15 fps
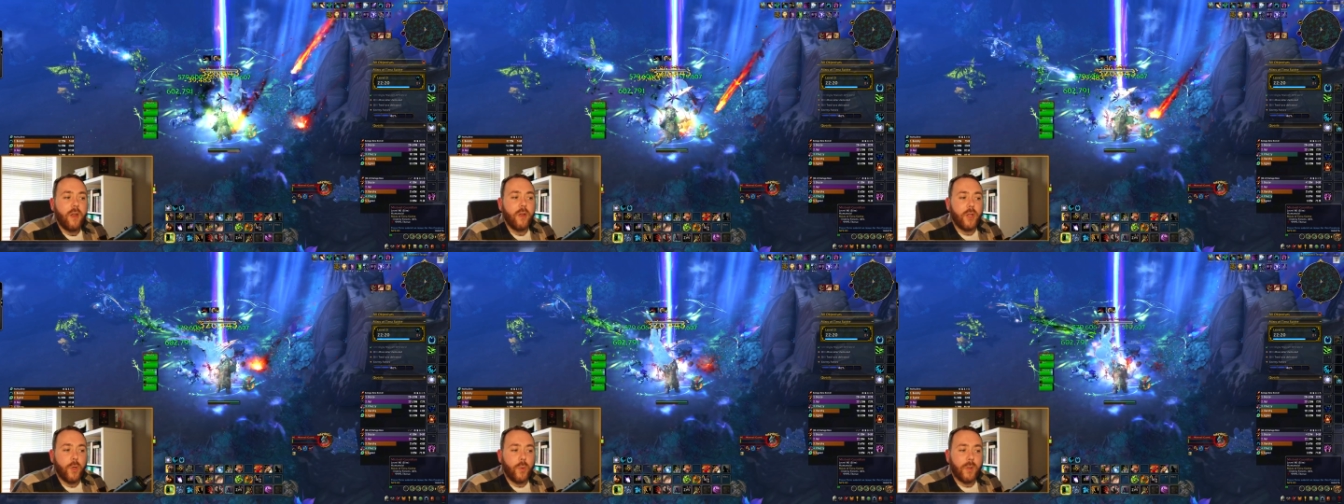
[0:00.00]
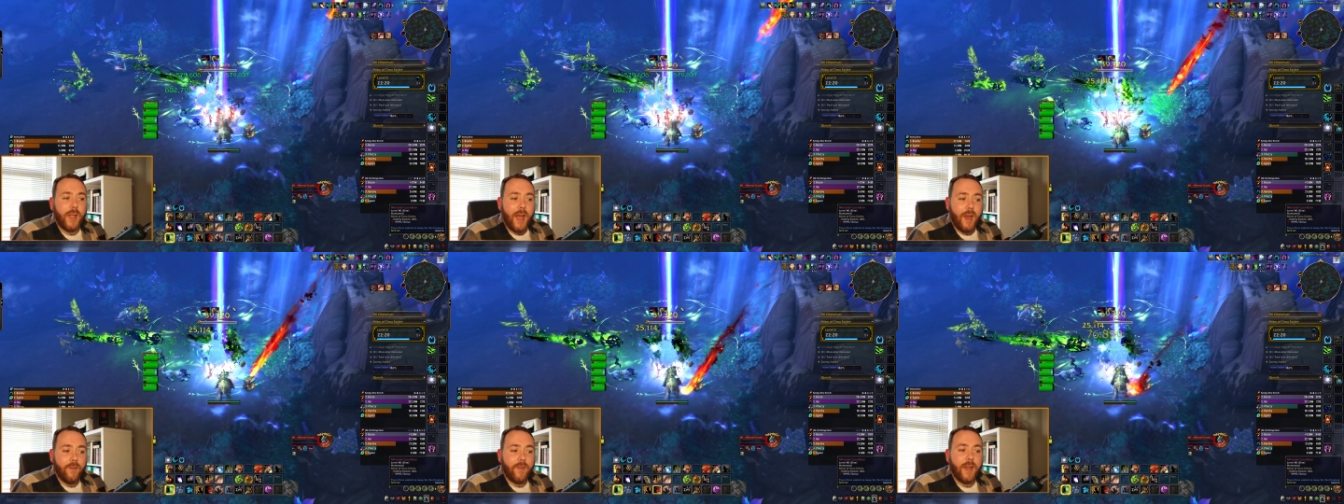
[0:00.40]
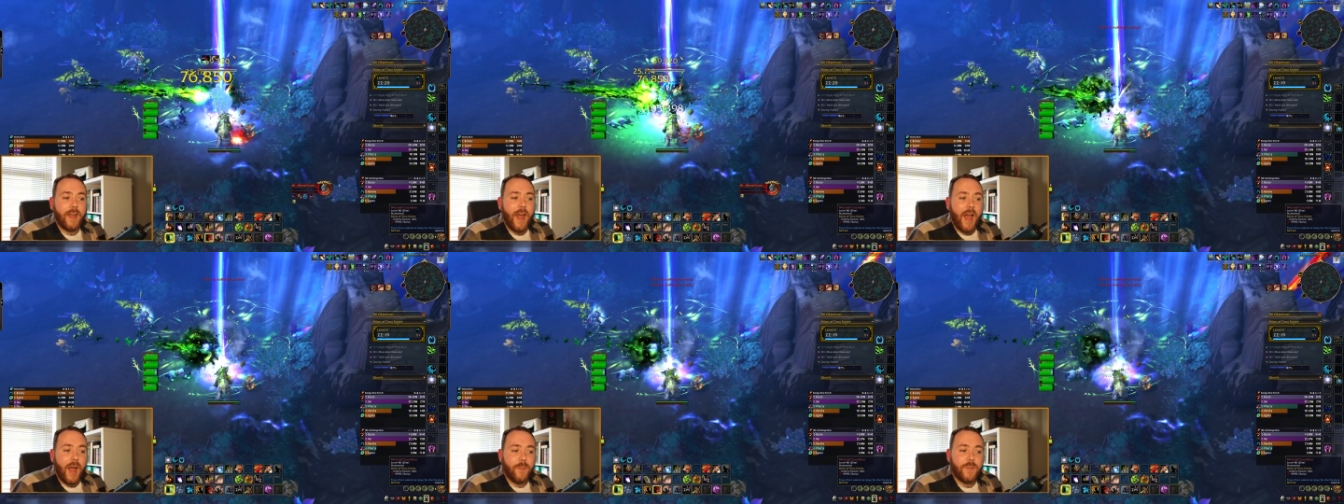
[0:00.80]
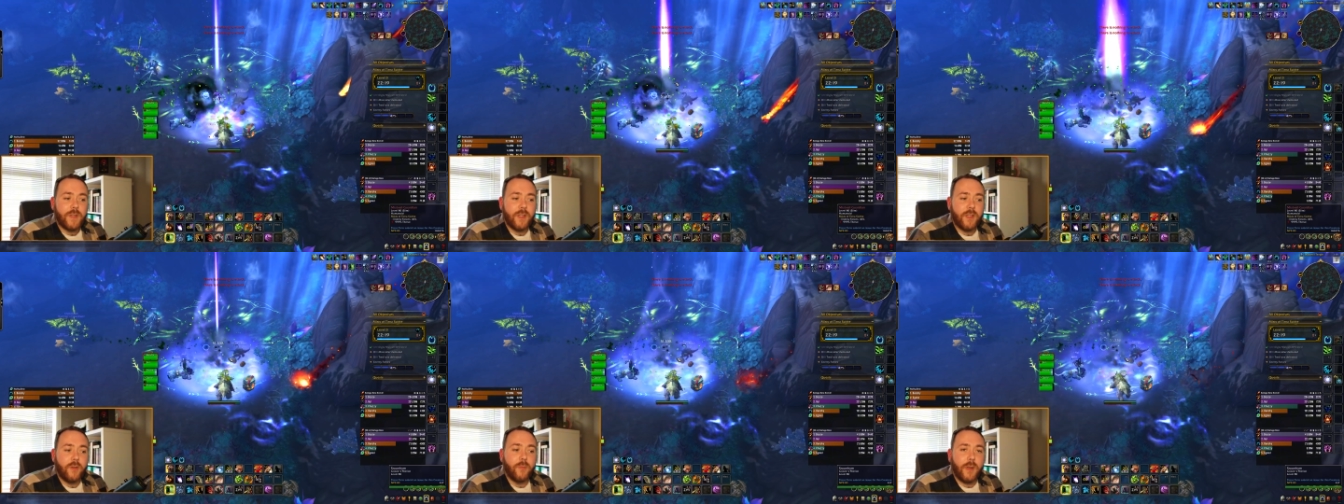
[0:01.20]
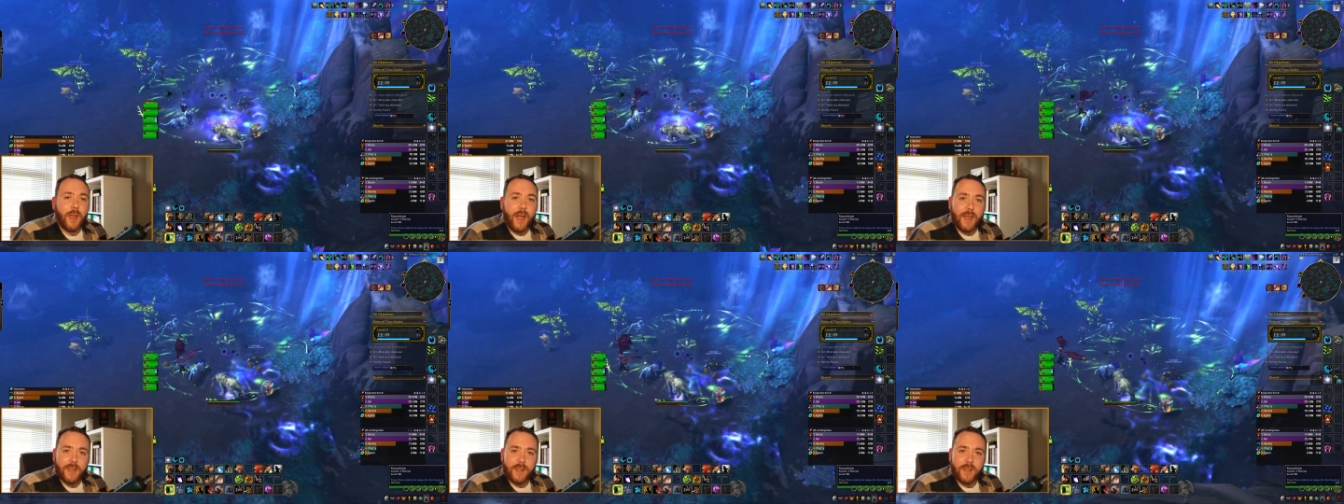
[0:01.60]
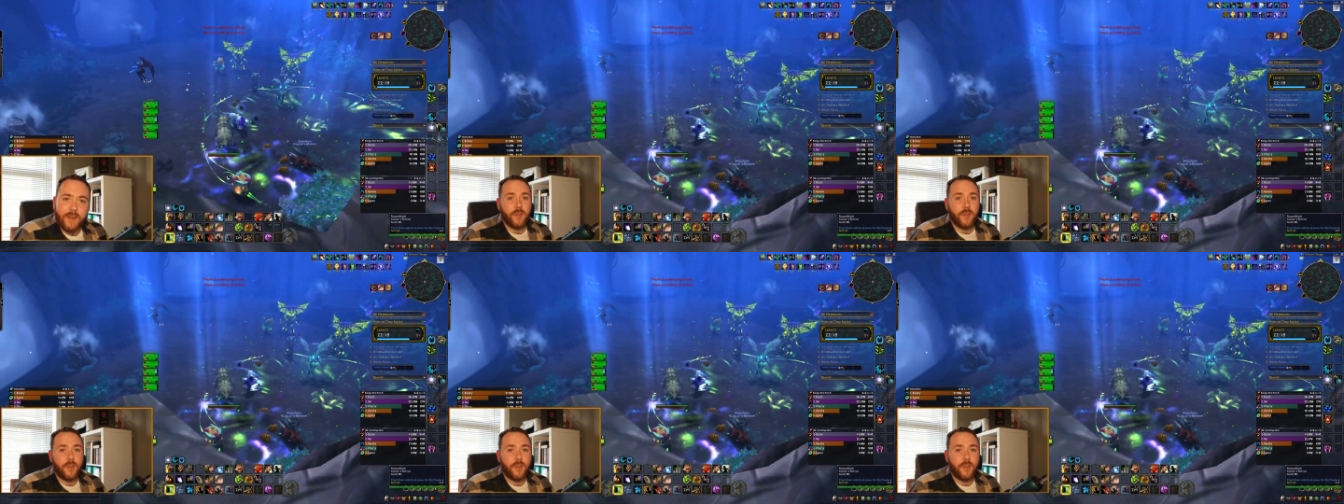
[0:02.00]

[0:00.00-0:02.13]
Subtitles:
you will have an absolute blast.